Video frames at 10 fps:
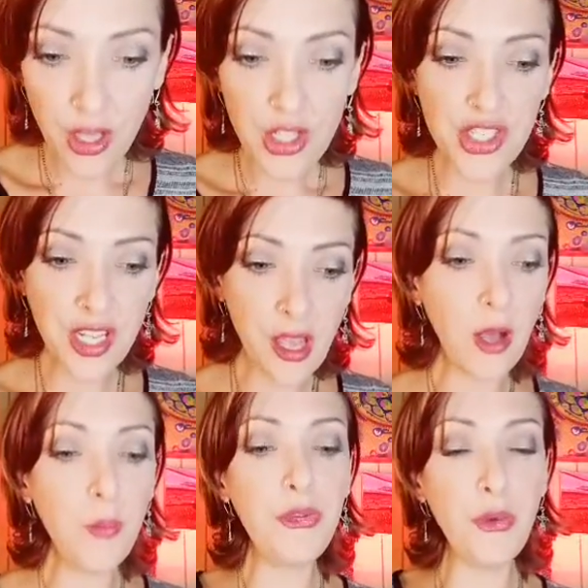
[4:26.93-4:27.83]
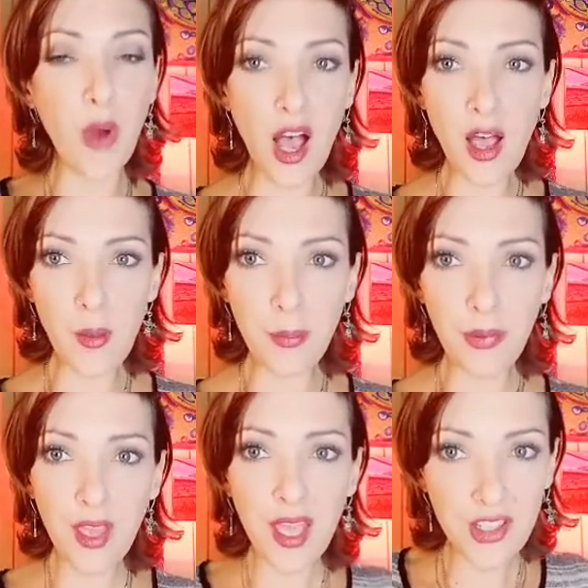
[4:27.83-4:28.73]
She helps you up
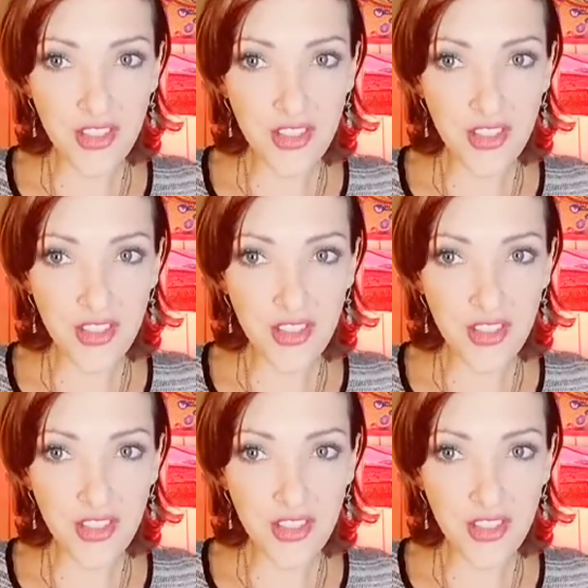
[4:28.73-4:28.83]
and